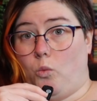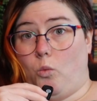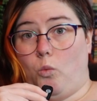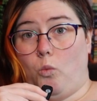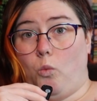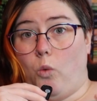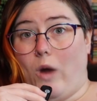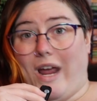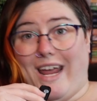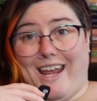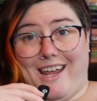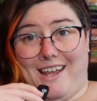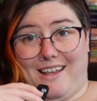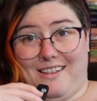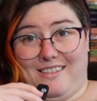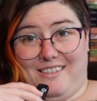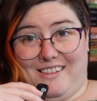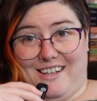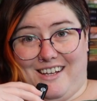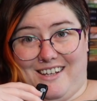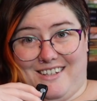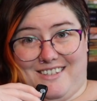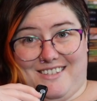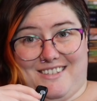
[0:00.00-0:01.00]
way
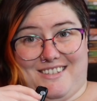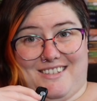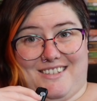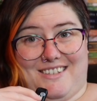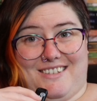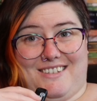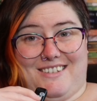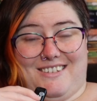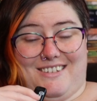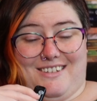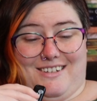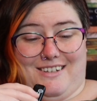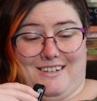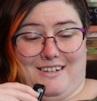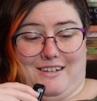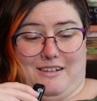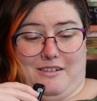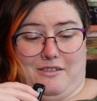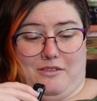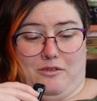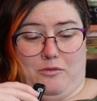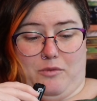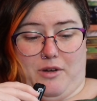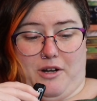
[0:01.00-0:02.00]
less
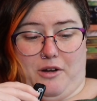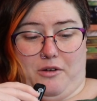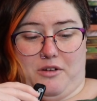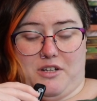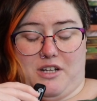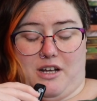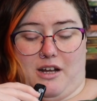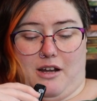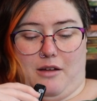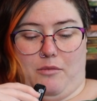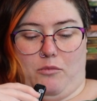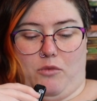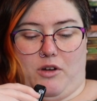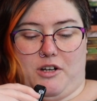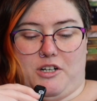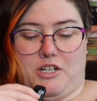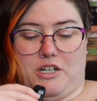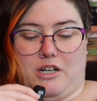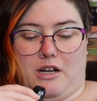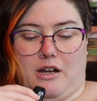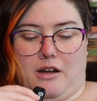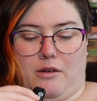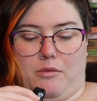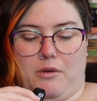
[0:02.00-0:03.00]
in the winter time,
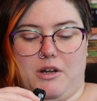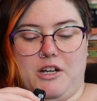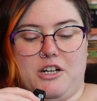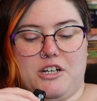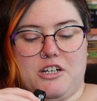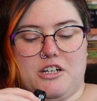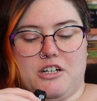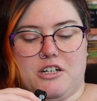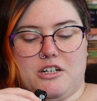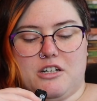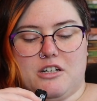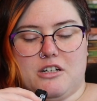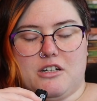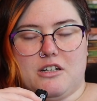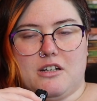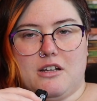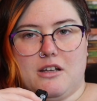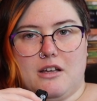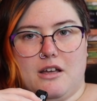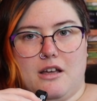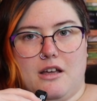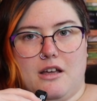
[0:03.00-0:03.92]
which I wish